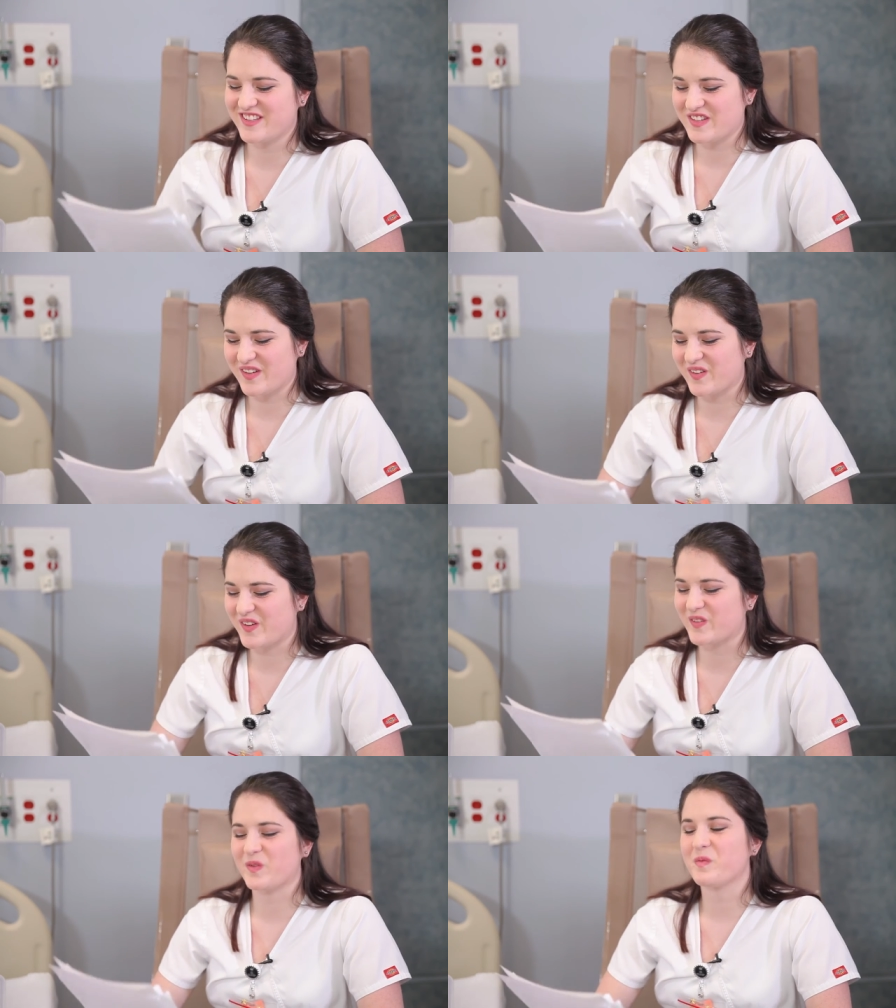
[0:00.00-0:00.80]
So
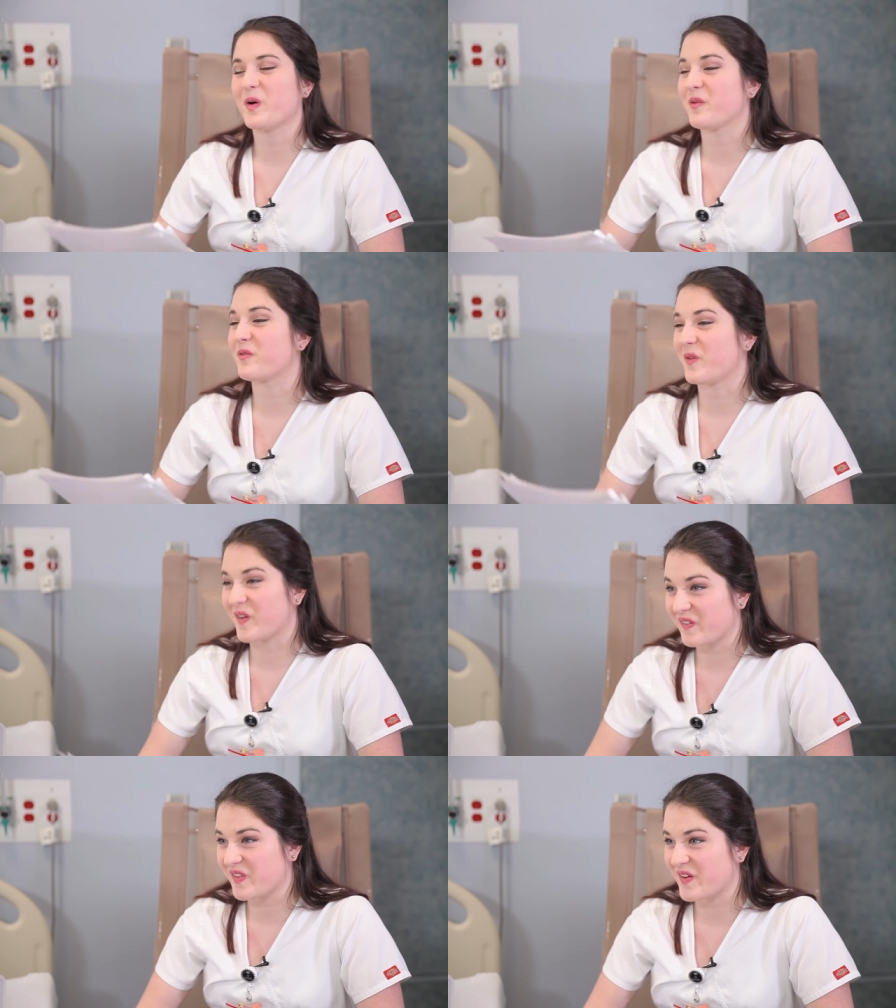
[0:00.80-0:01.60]
you'll put
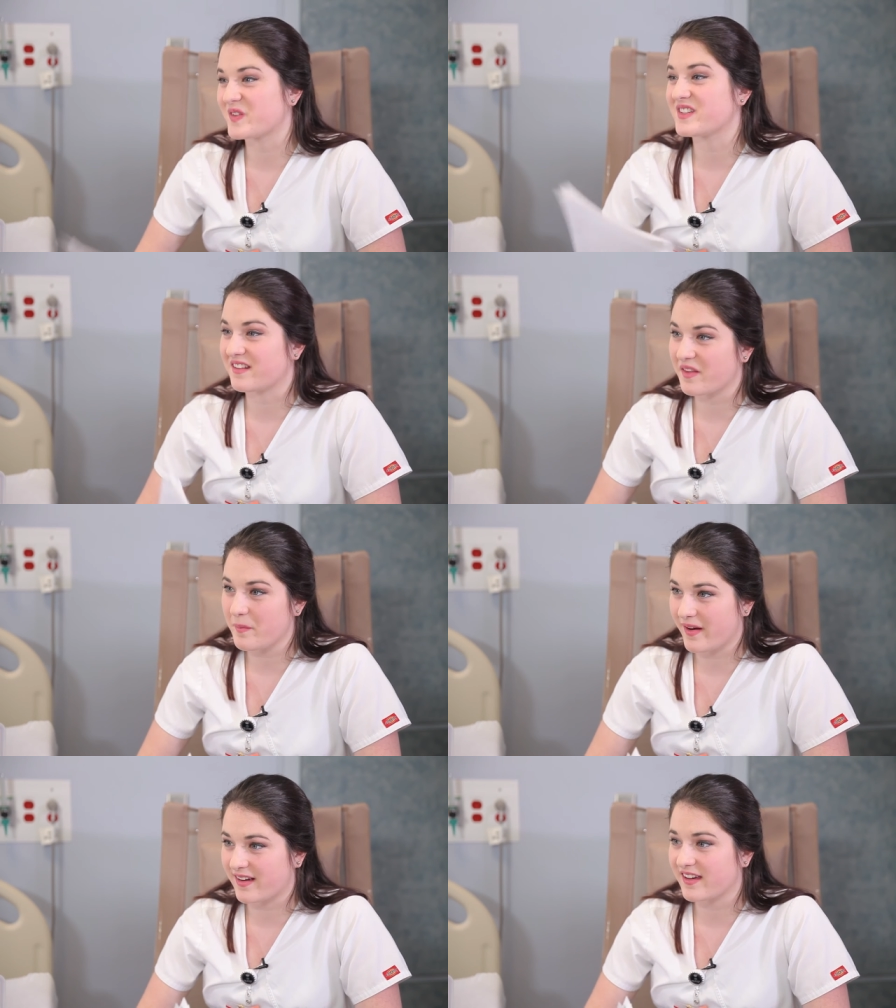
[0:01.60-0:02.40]
four of those in the
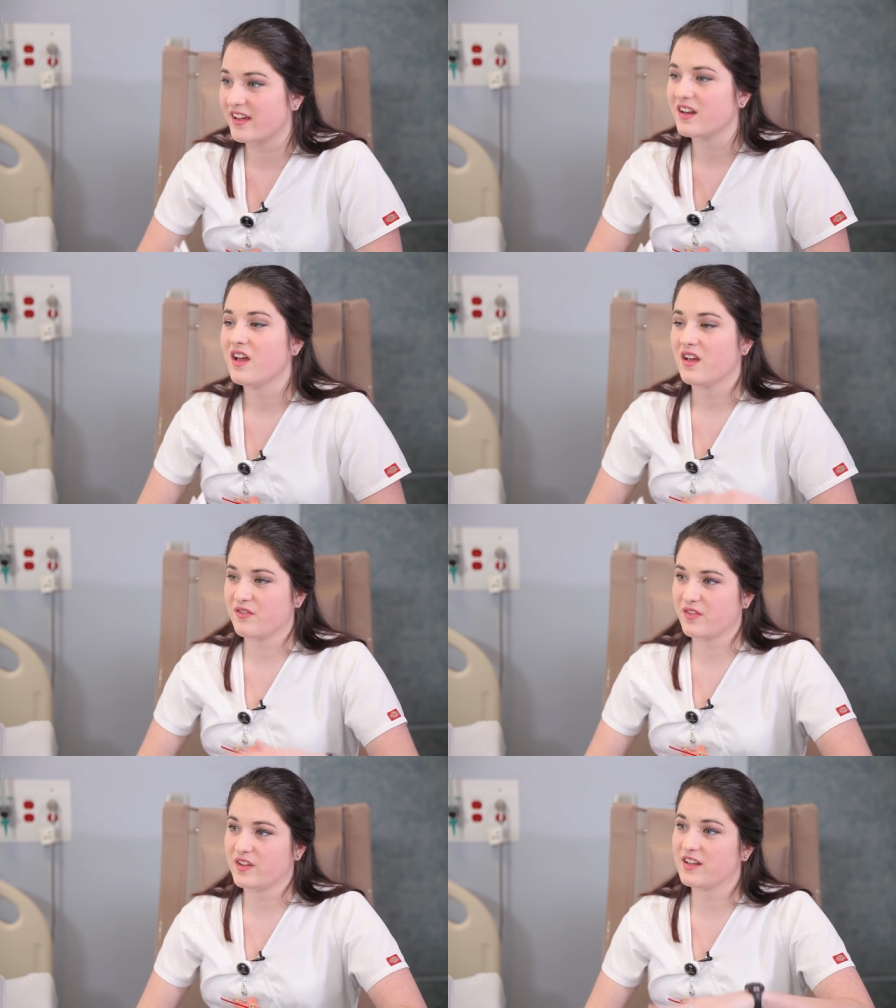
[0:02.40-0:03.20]
bucket,
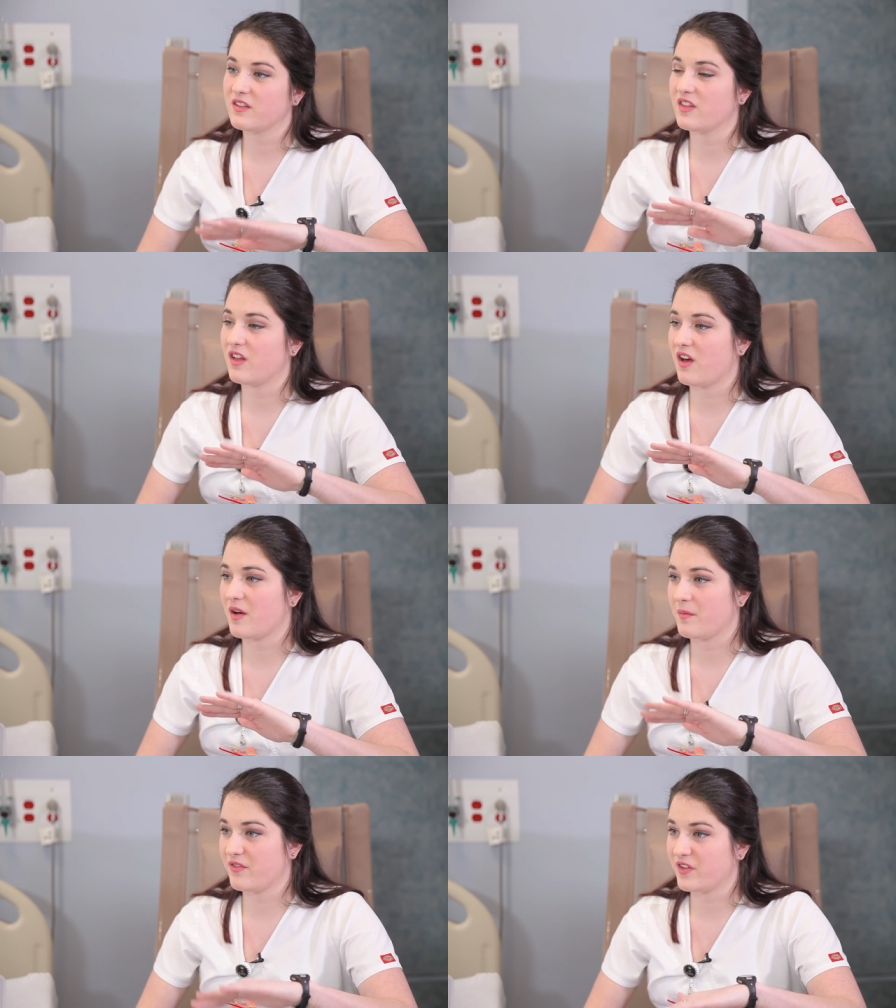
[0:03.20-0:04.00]
fill,
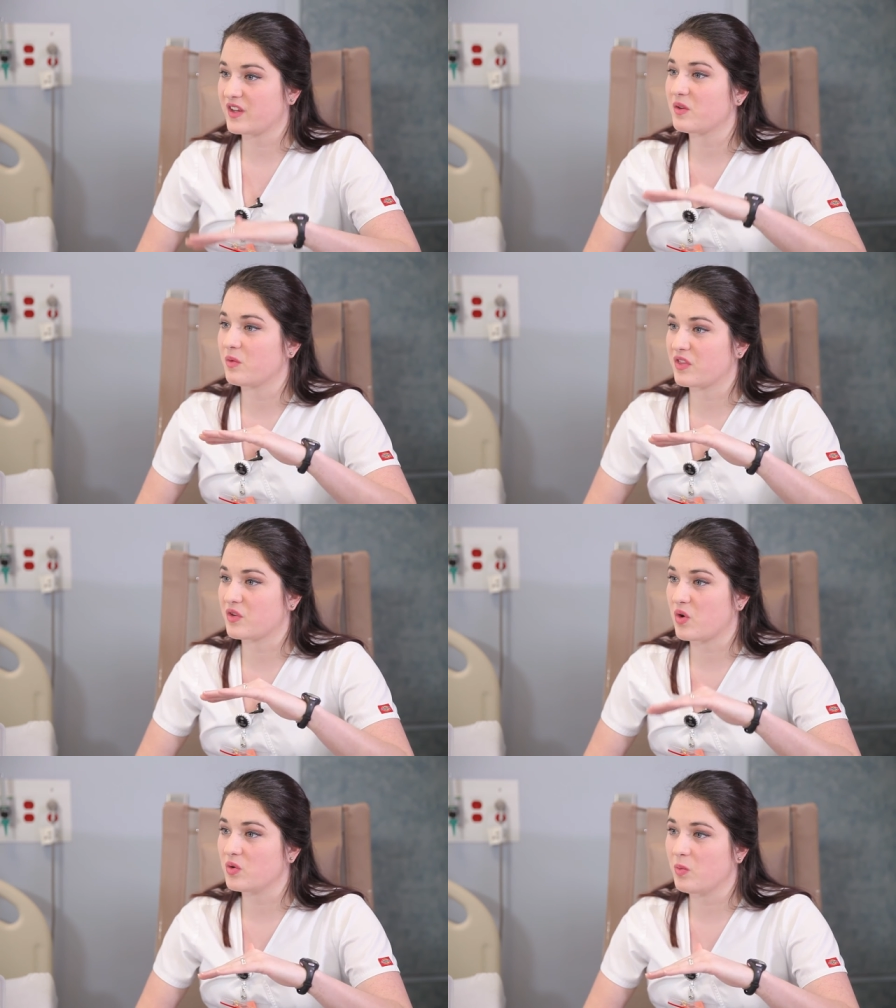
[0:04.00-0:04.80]
um, fill it with
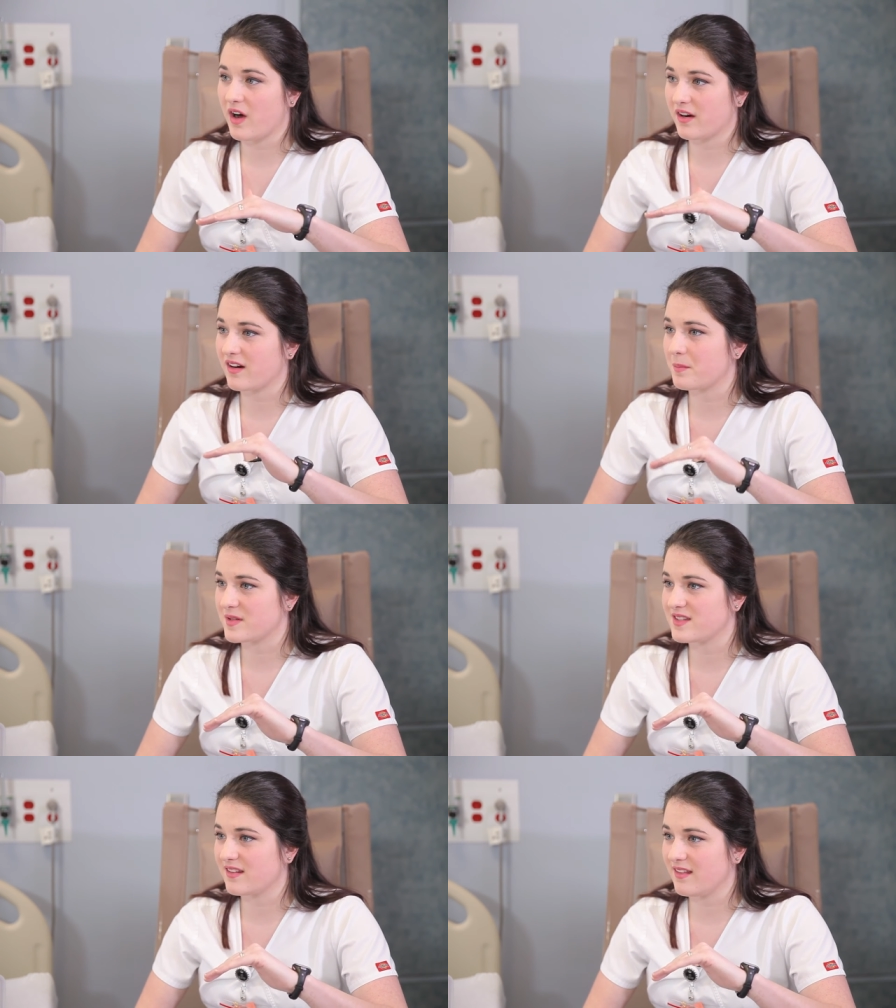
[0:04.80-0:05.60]
cold water up
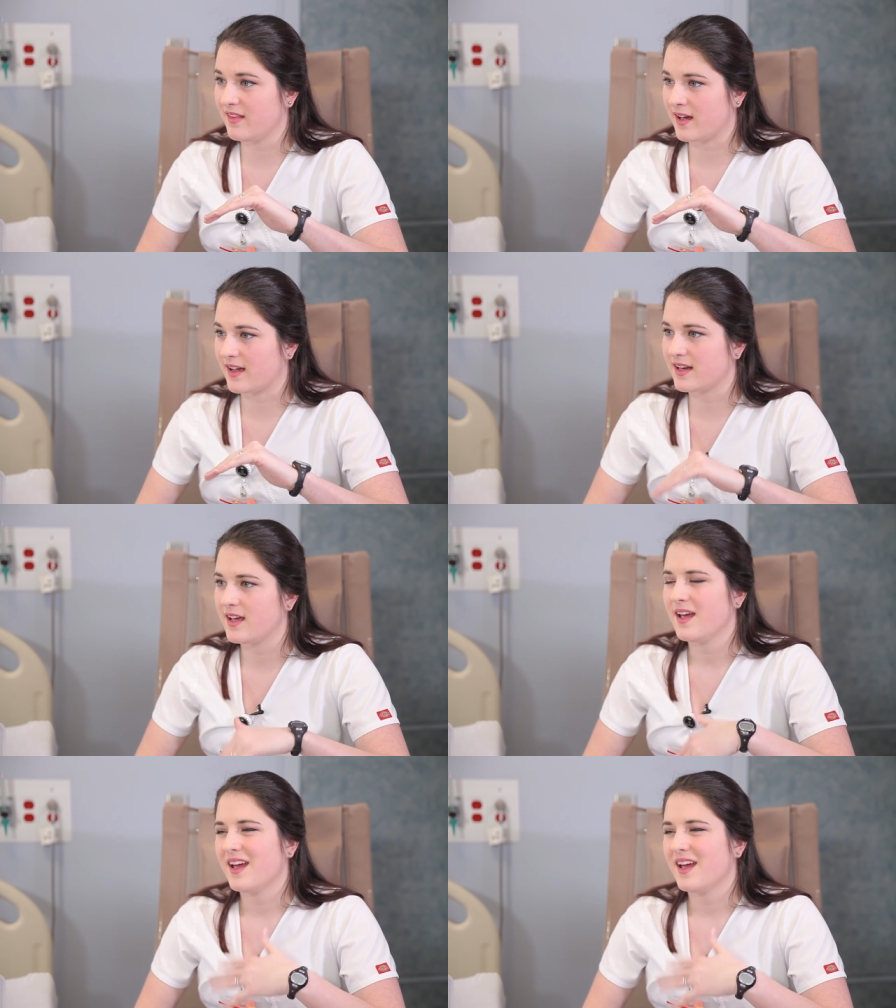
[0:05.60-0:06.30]
to the line,